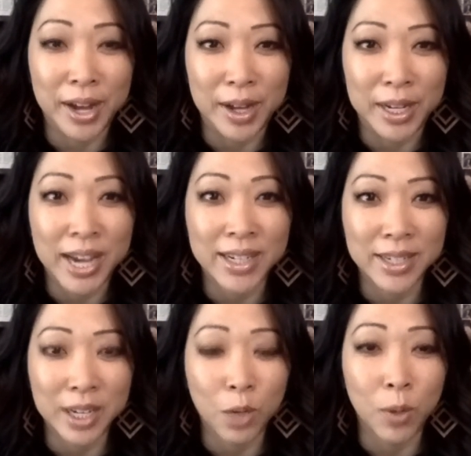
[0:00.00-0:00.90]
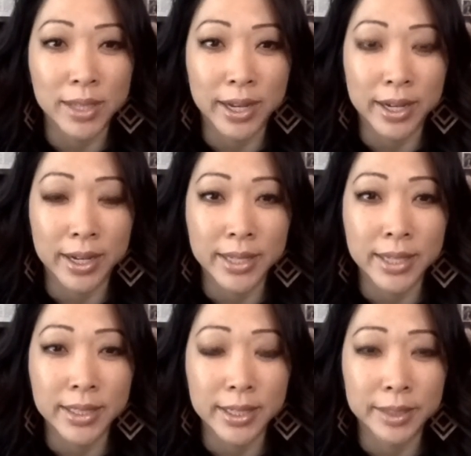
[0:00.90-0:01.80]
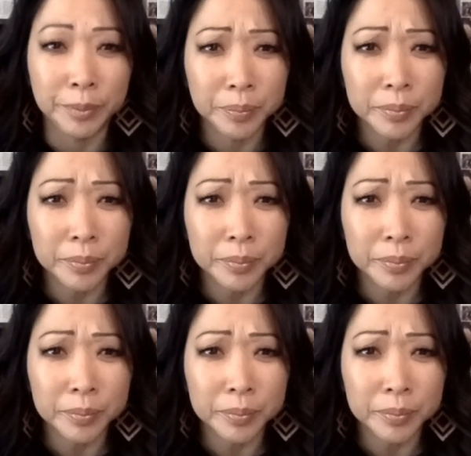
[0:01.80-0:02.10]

kind of neat was I attended